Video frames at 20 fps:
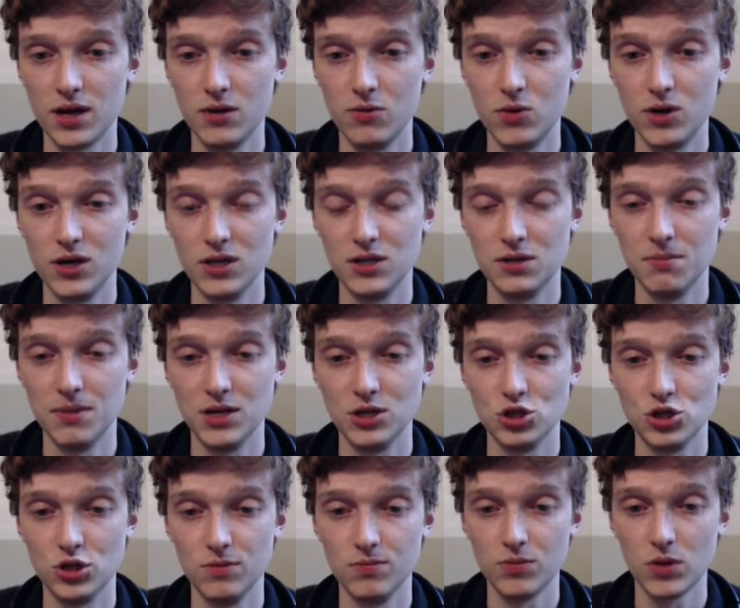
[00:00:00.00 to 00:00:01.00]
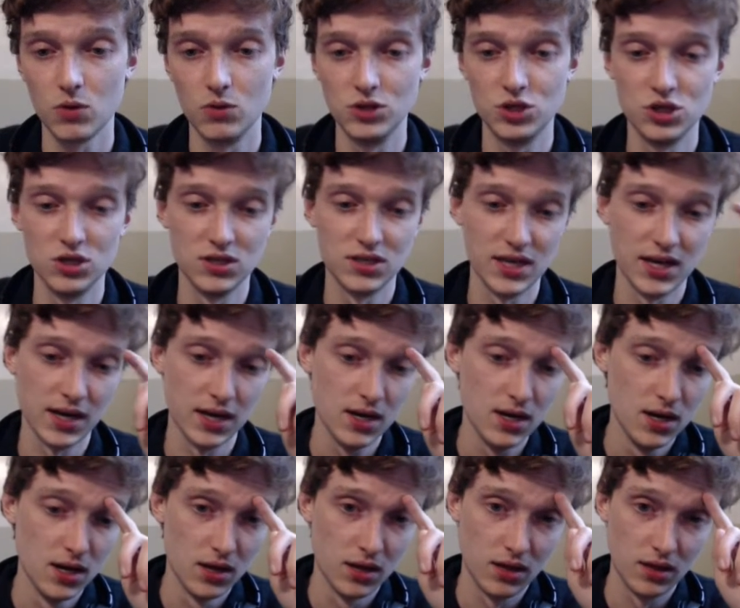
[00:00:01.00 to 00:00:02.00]
wanted to mention, which is that
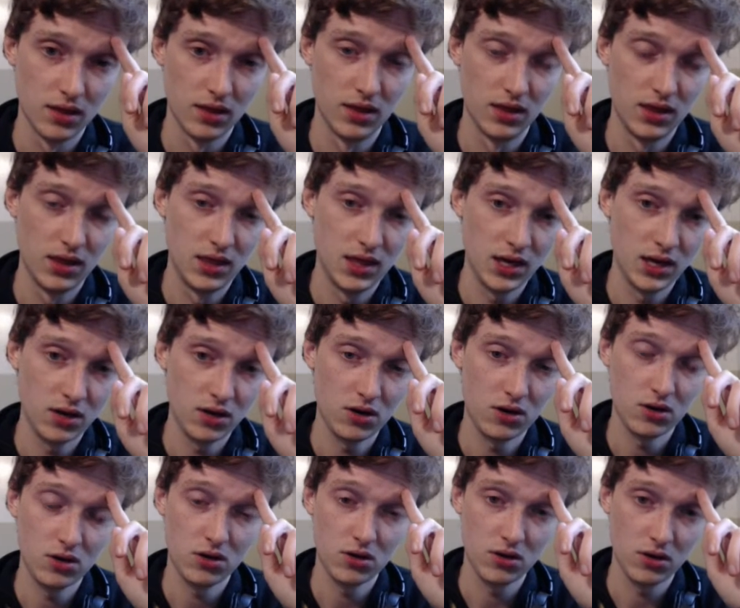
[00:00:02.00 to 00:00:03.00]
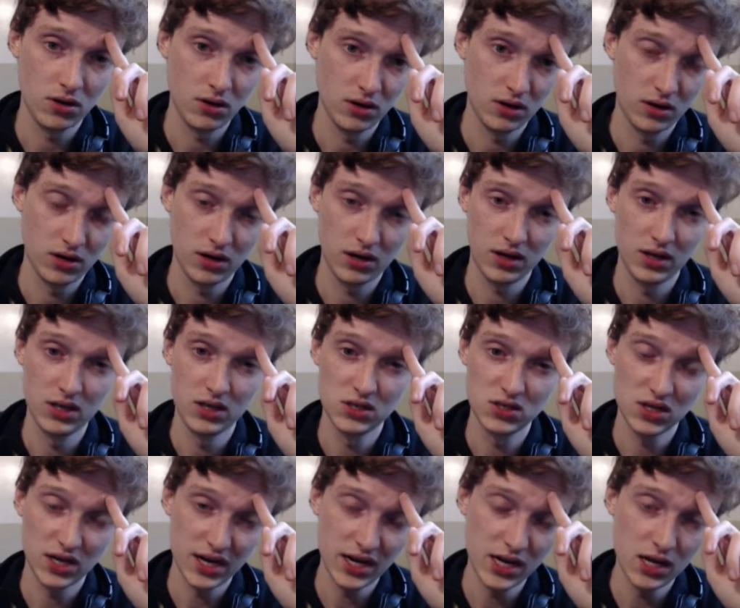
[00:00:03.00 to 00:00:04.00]
there is
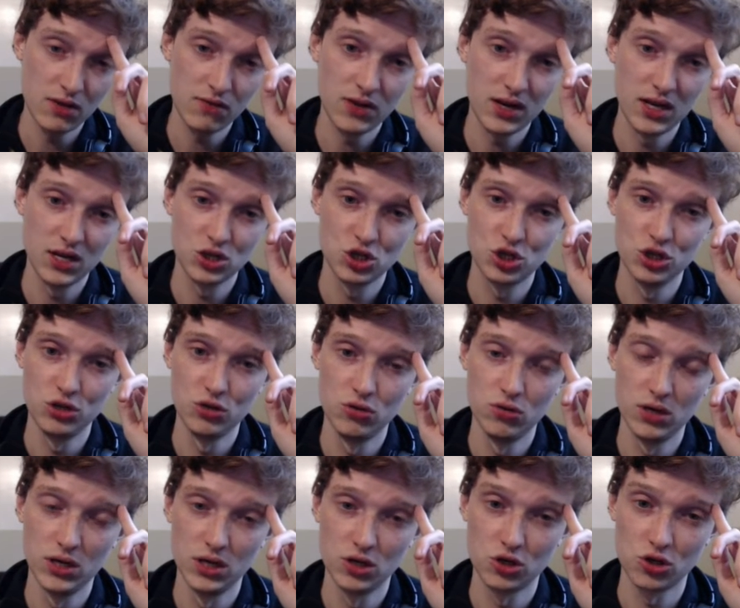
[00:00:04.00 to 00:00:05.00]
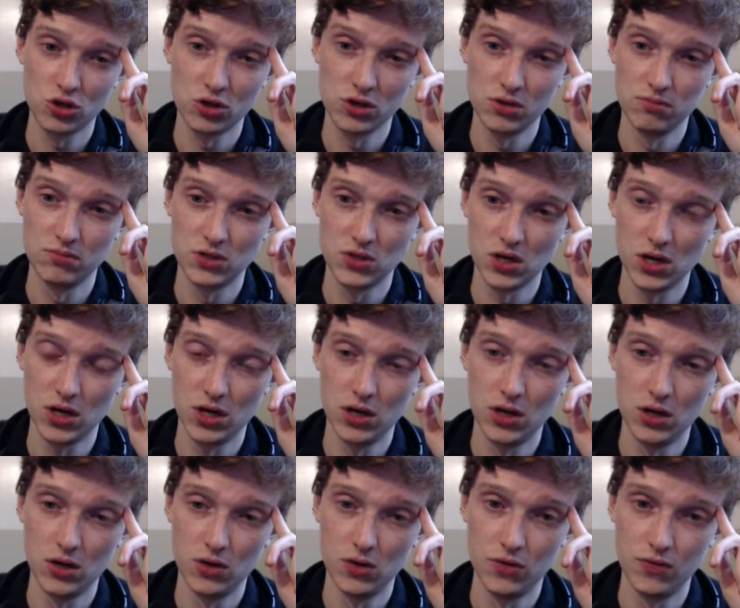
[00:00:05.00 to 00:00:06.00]
kind of an issue in terms
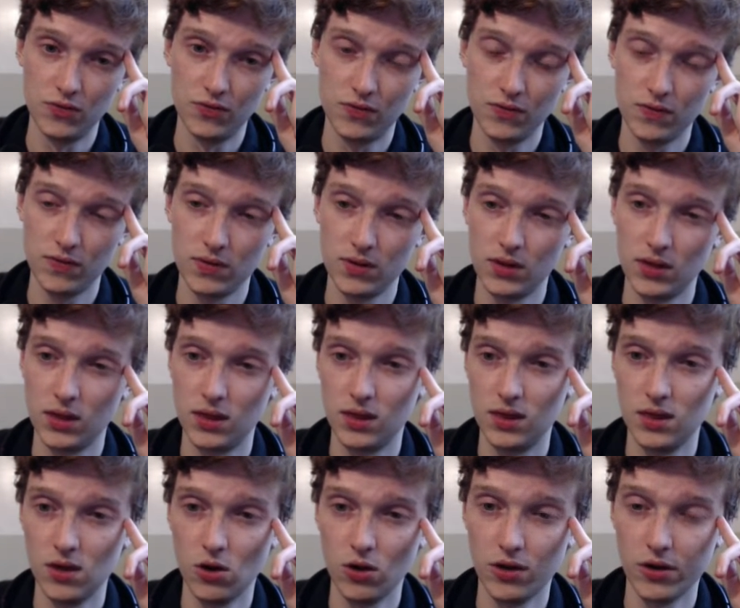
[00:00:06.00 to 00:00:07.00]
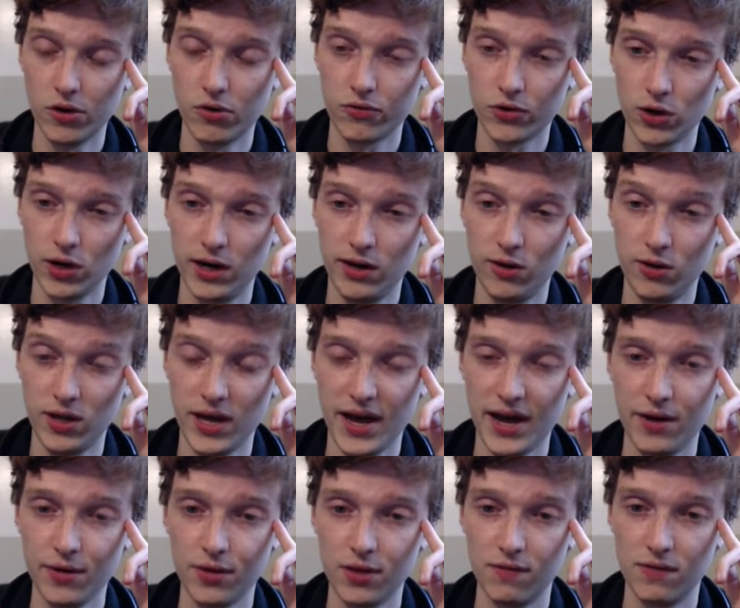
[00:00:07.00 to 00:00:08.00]
of the overall
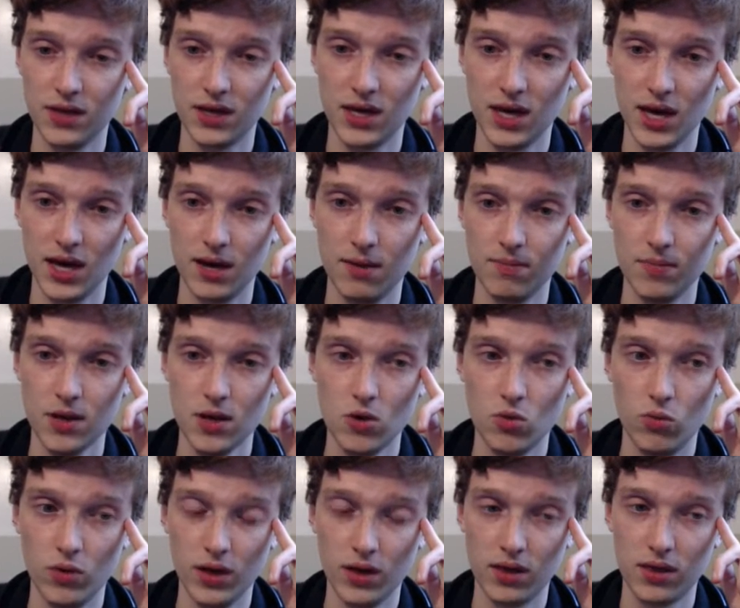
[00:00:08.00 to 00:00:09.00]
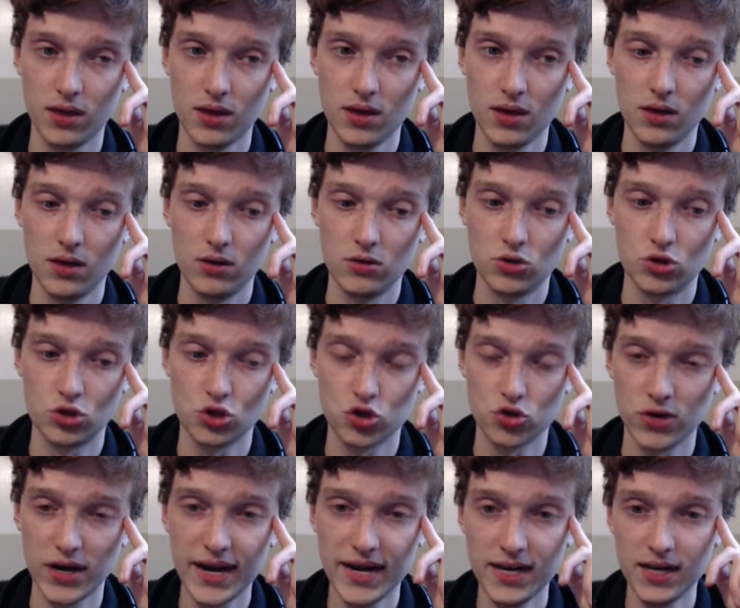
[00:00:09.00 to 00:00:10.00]
health of the game with
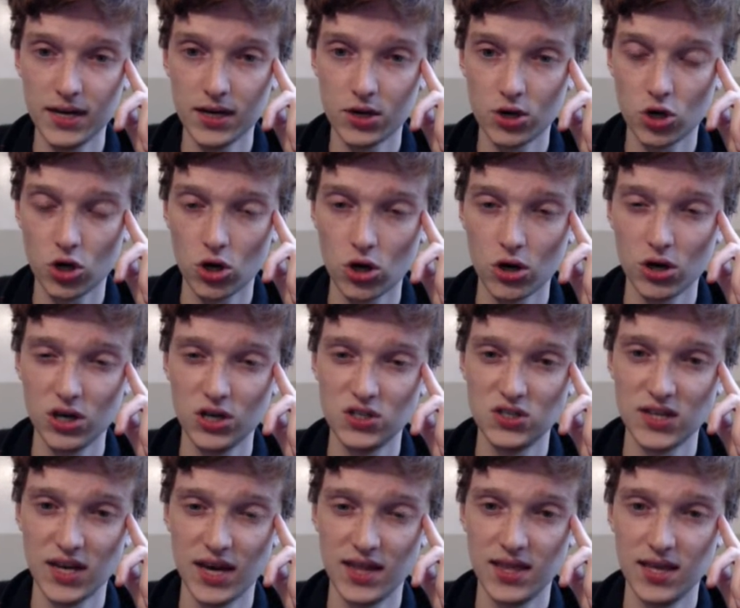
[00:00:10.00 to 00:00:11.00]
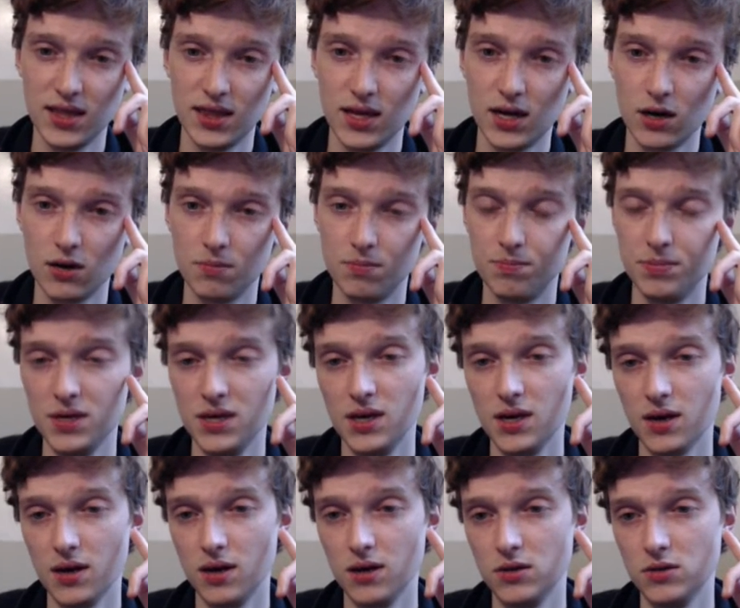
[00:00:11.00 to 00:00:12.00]
trading cards, and then there
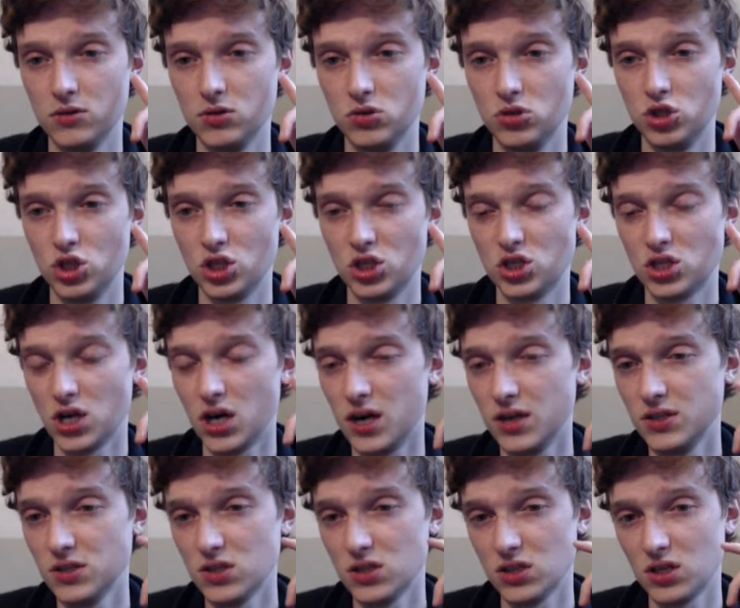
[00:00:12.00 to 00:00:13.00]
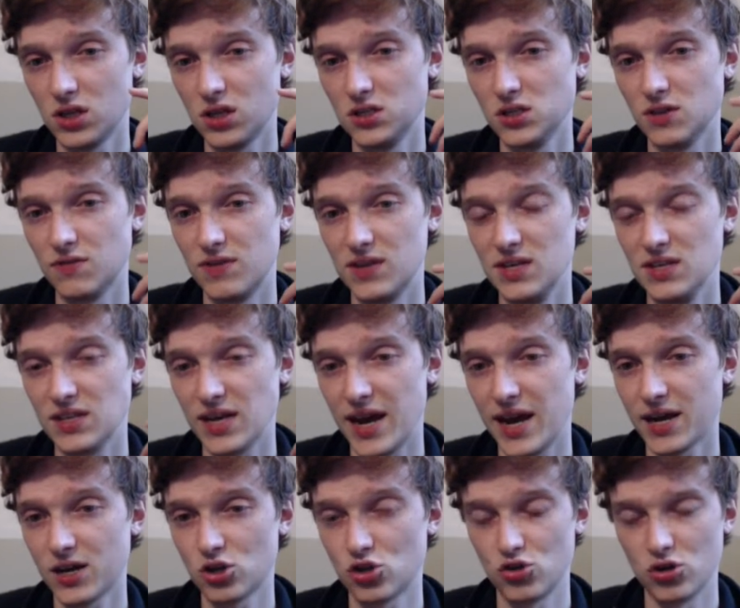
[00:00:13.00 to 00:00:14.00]
being just tons and tons of these
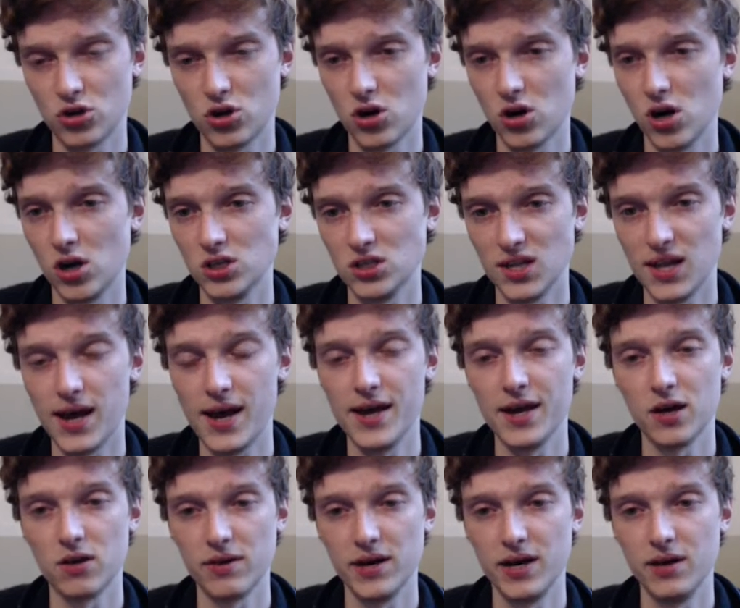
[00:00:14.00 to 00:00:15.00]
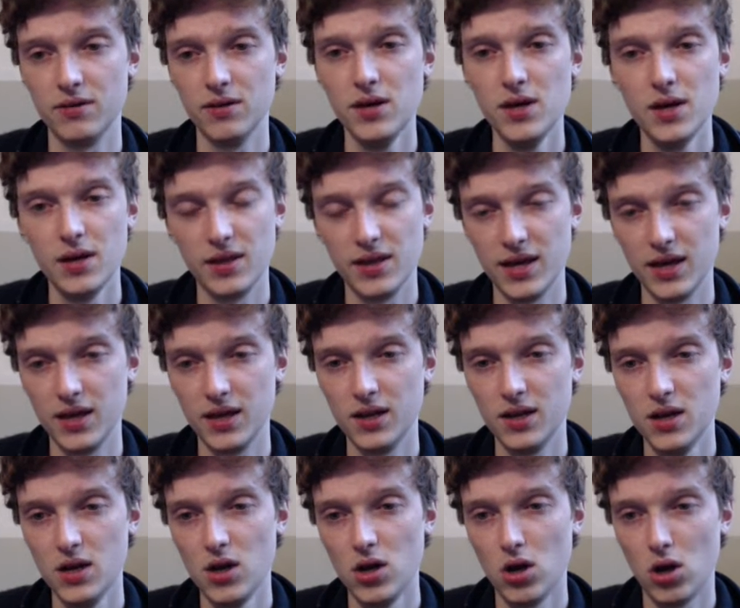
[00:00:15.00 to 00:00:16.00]
extra cards lying around that
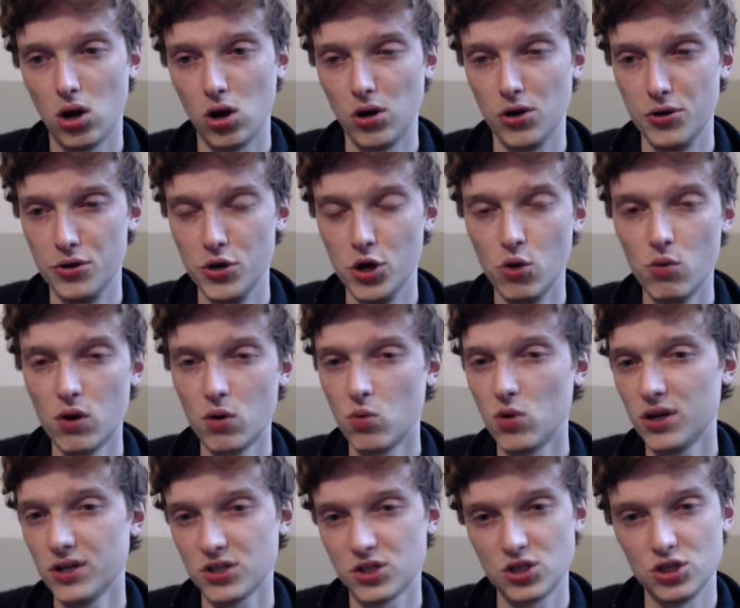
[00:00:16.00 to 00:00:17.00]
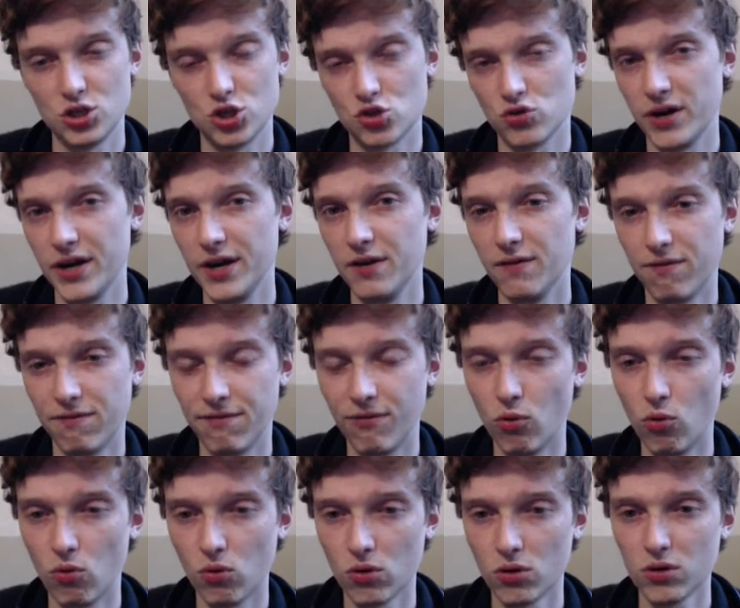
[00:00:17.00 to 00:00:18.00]
no one wants to trade
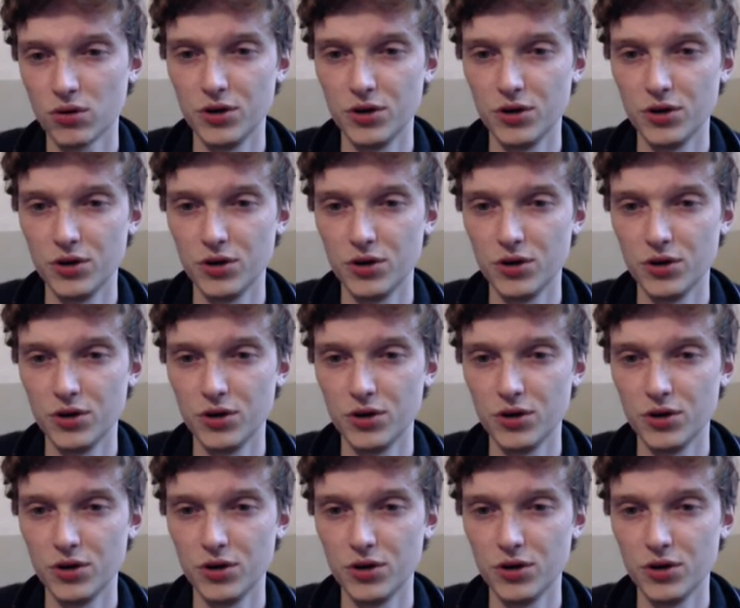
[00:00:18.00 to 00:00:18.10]
for.